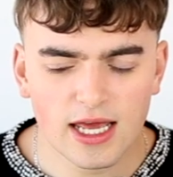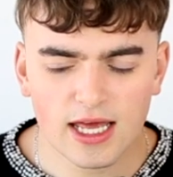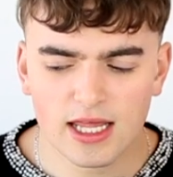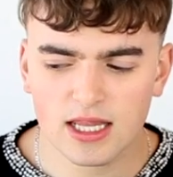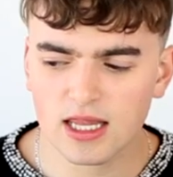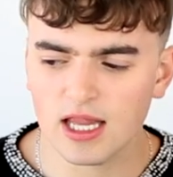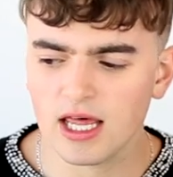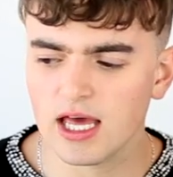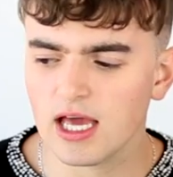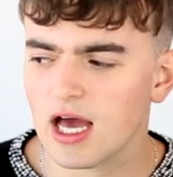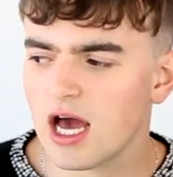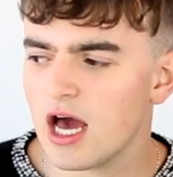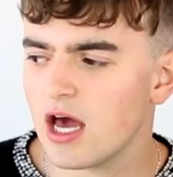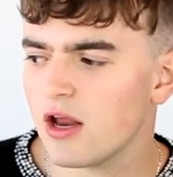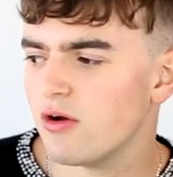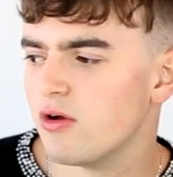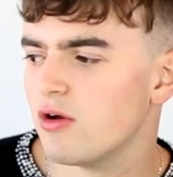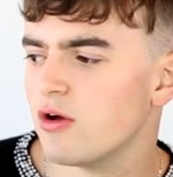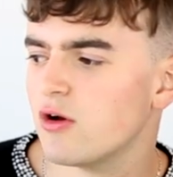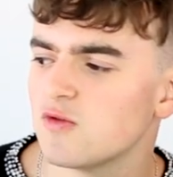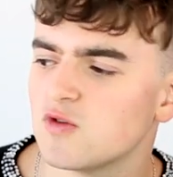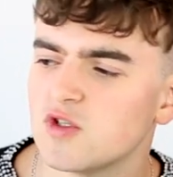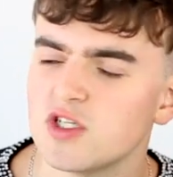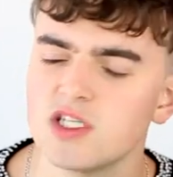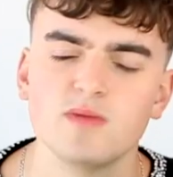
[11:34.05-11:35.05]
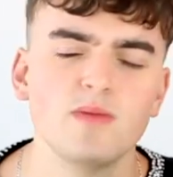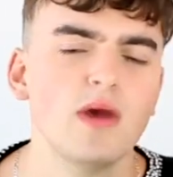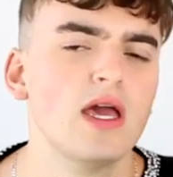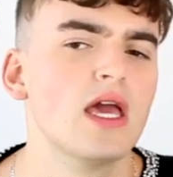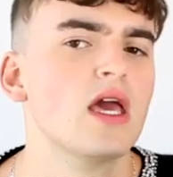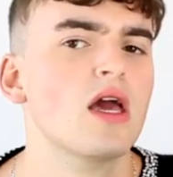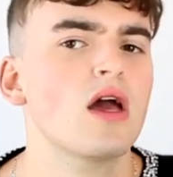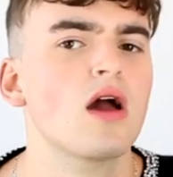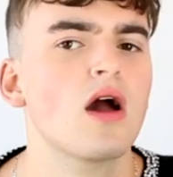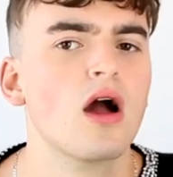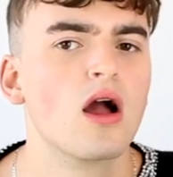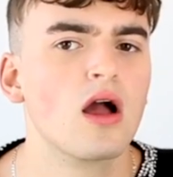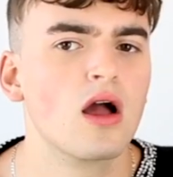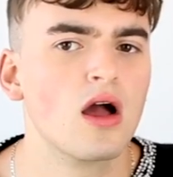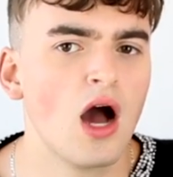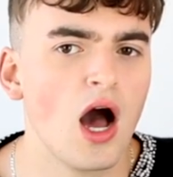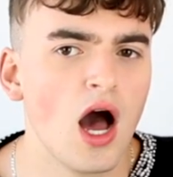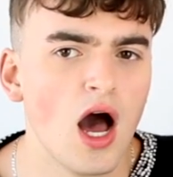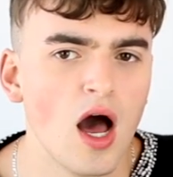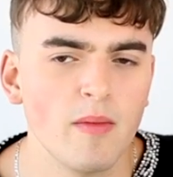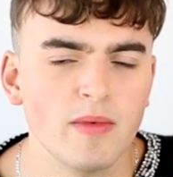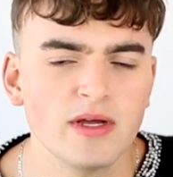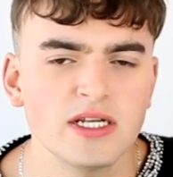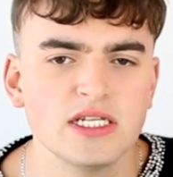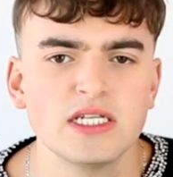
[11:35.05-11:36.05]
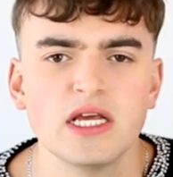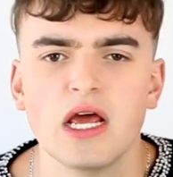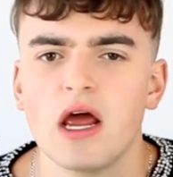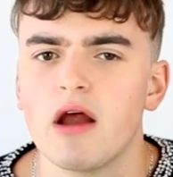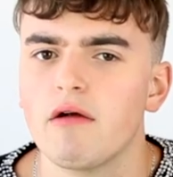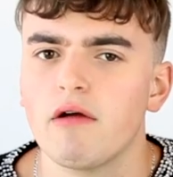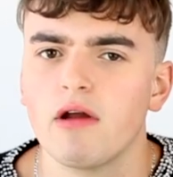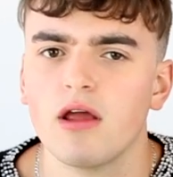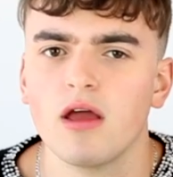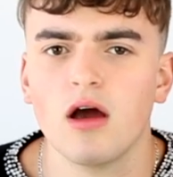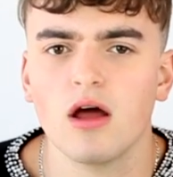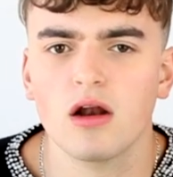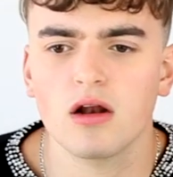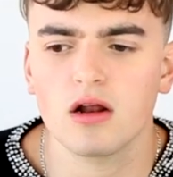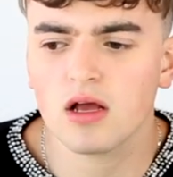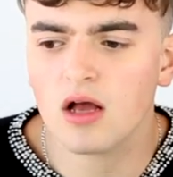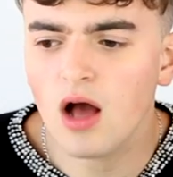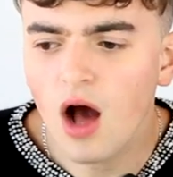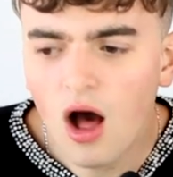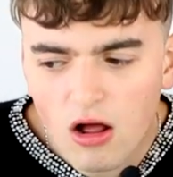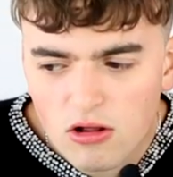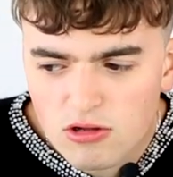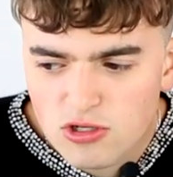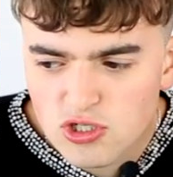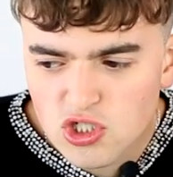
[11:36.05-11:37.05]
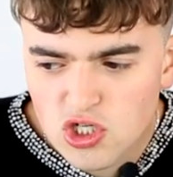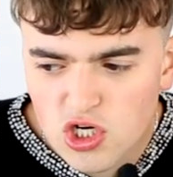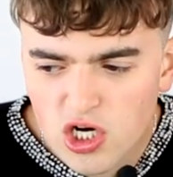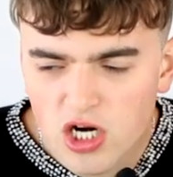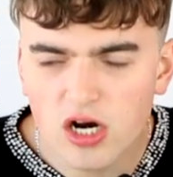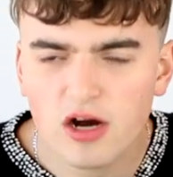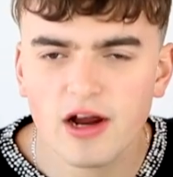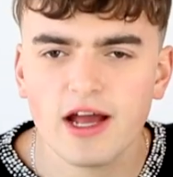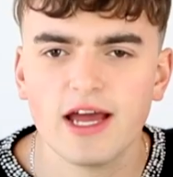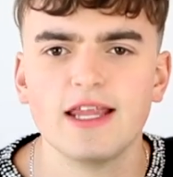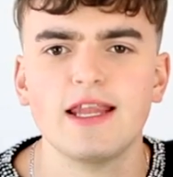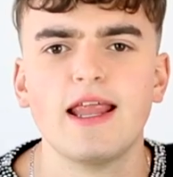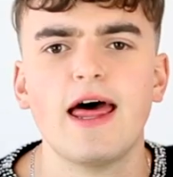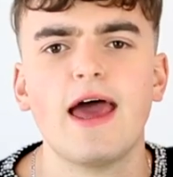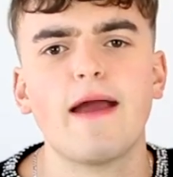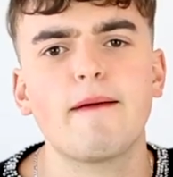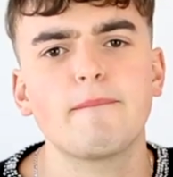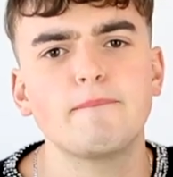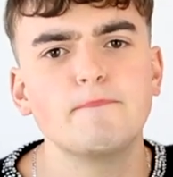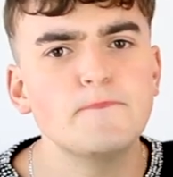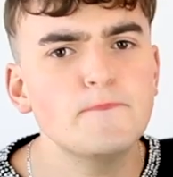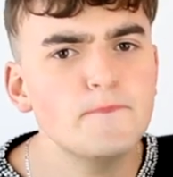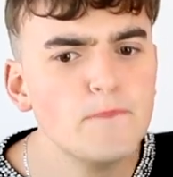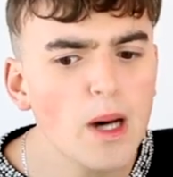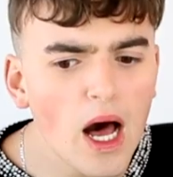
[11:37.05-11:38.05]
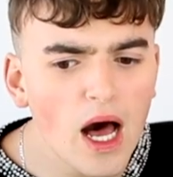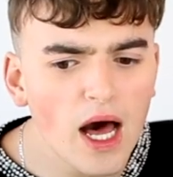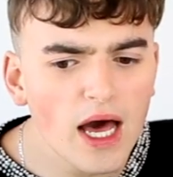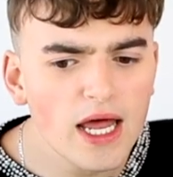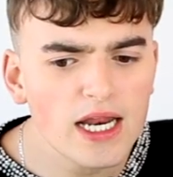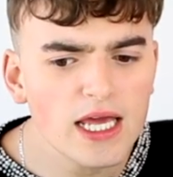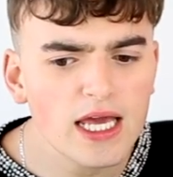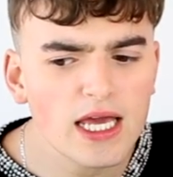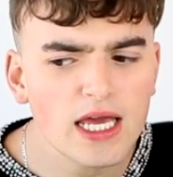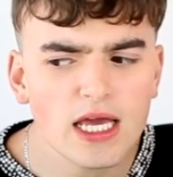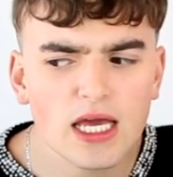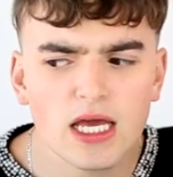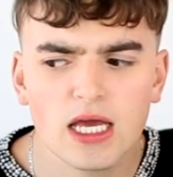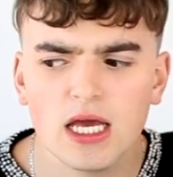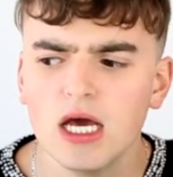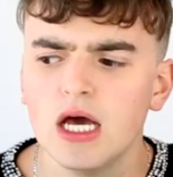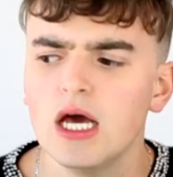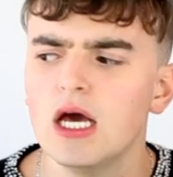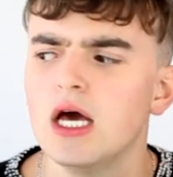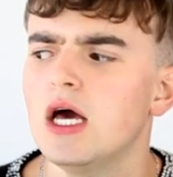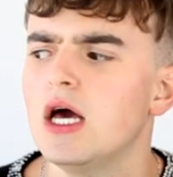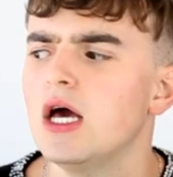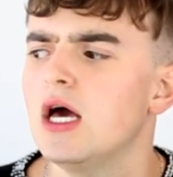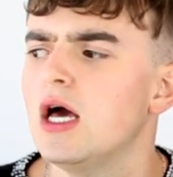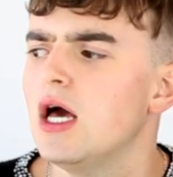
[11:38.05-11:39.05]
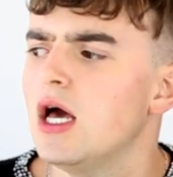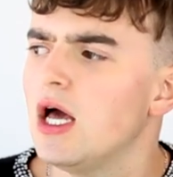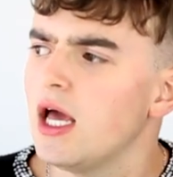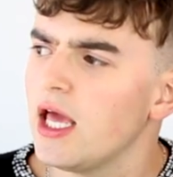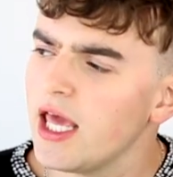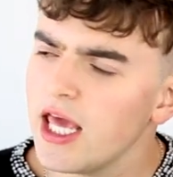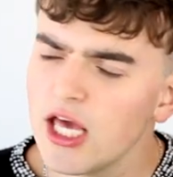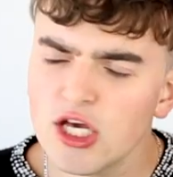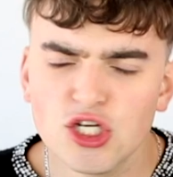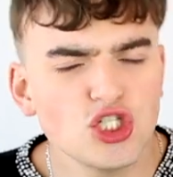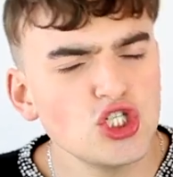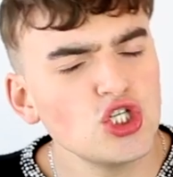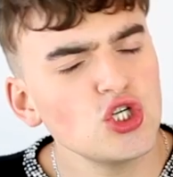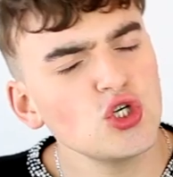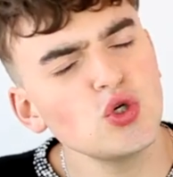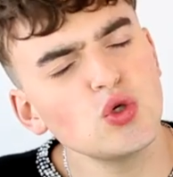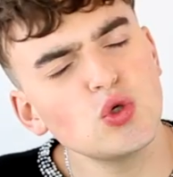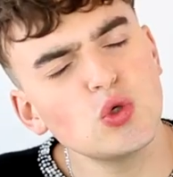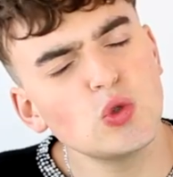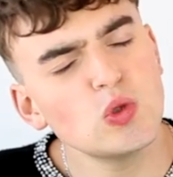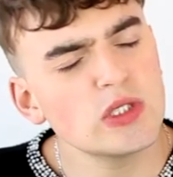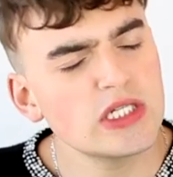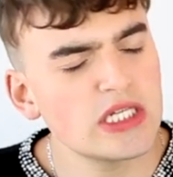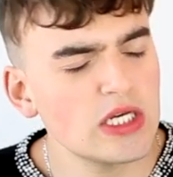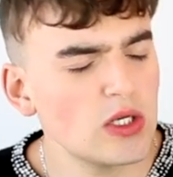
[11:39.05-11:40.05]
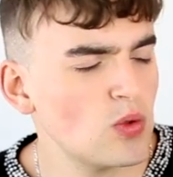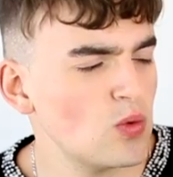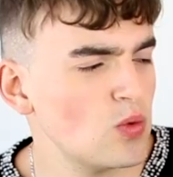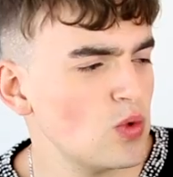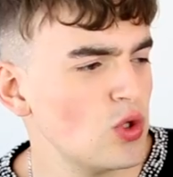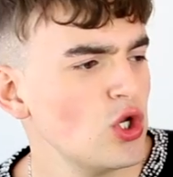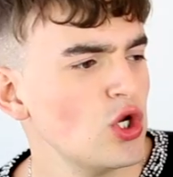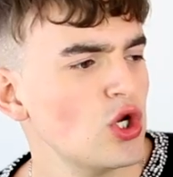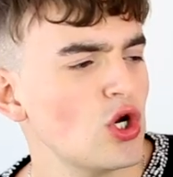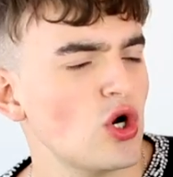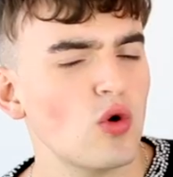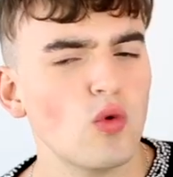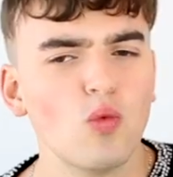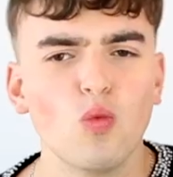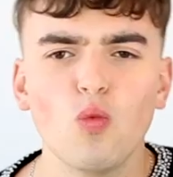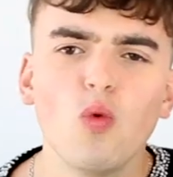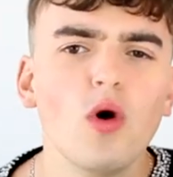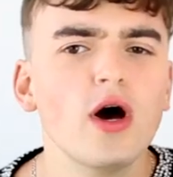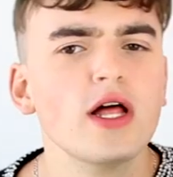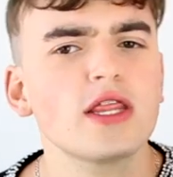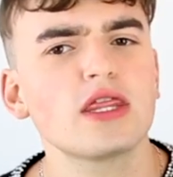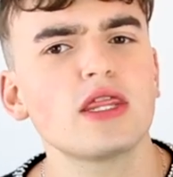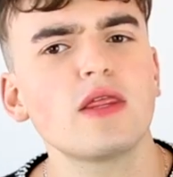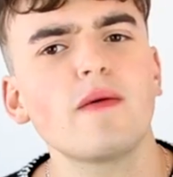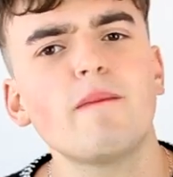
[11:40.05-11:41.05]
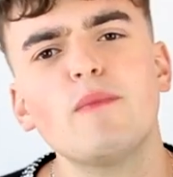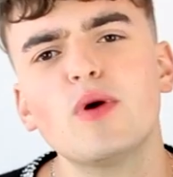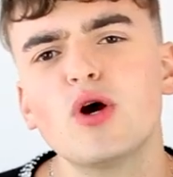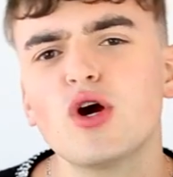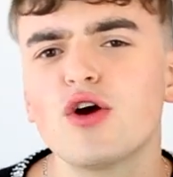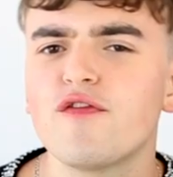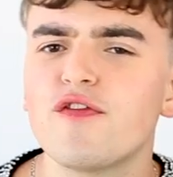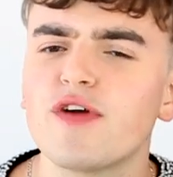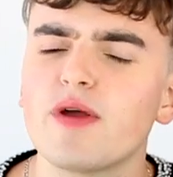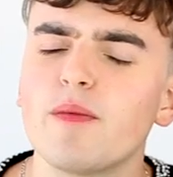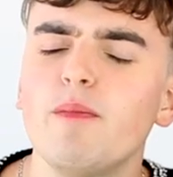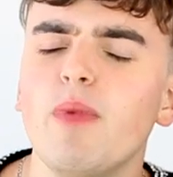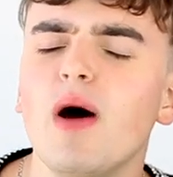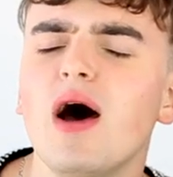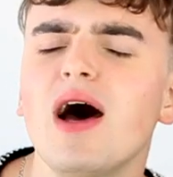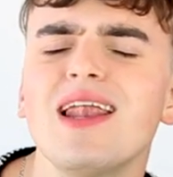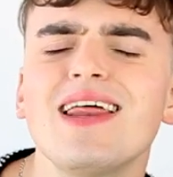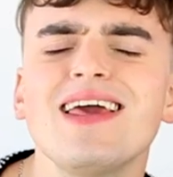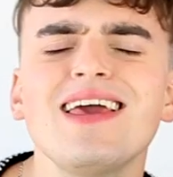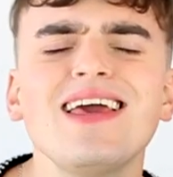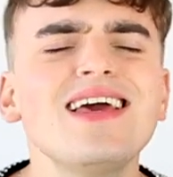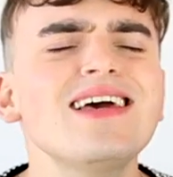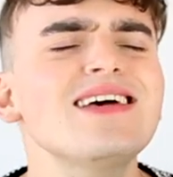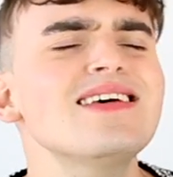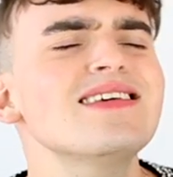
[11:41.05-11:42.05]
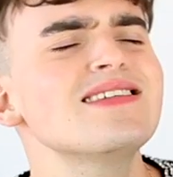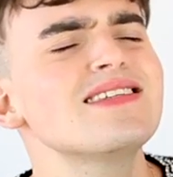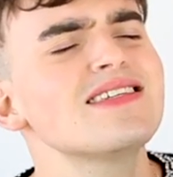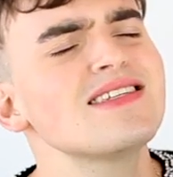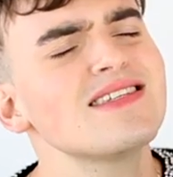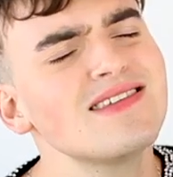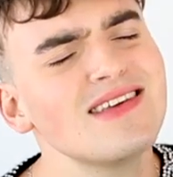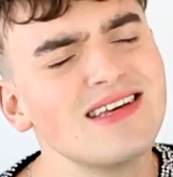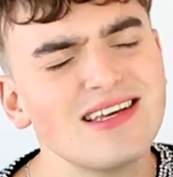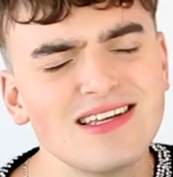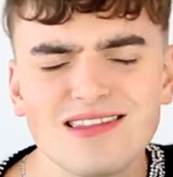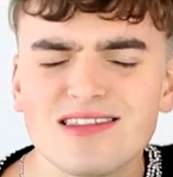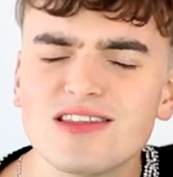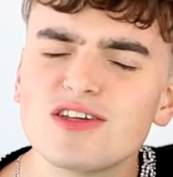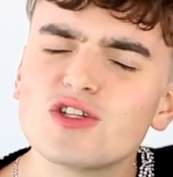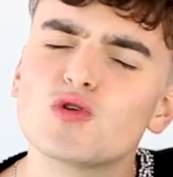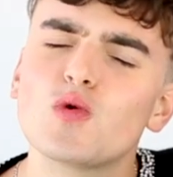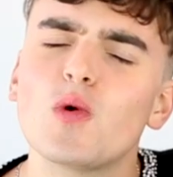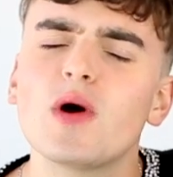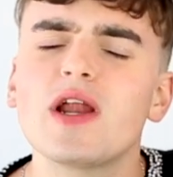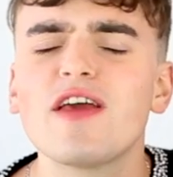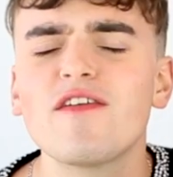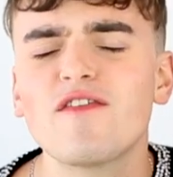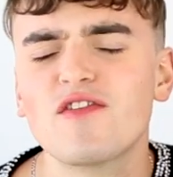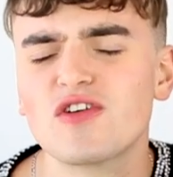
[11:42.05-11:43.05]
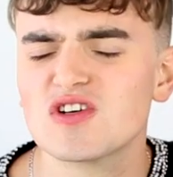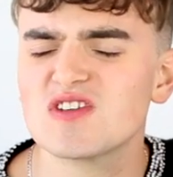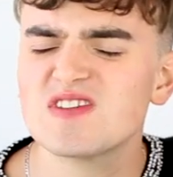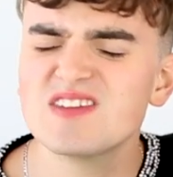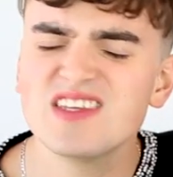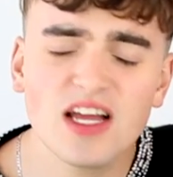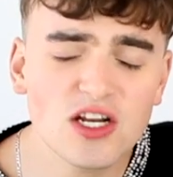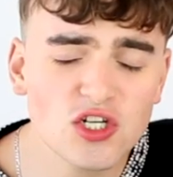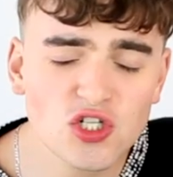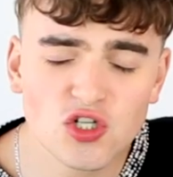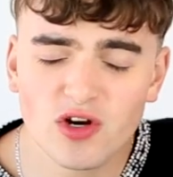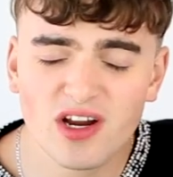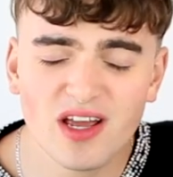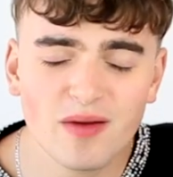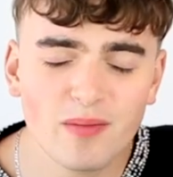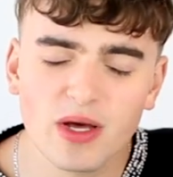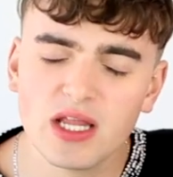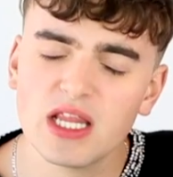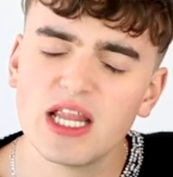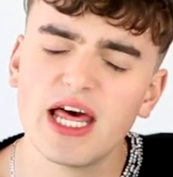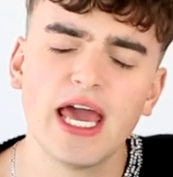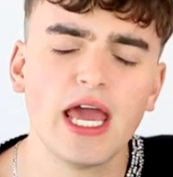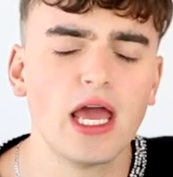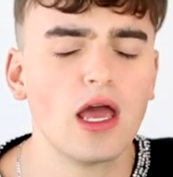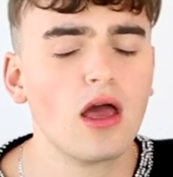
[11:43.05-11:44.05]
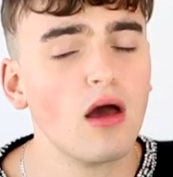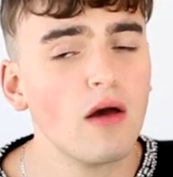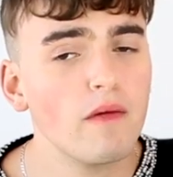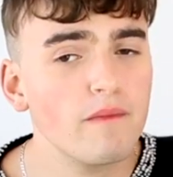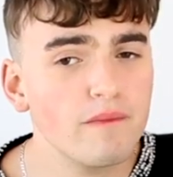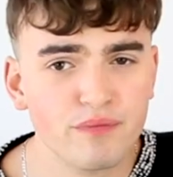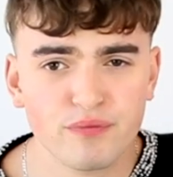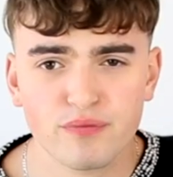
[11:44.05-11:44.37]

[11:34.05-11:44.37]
And like, I don't know if she's making a commentary on culture and like body issues and you know what the perfect body is in the 21st century, but like,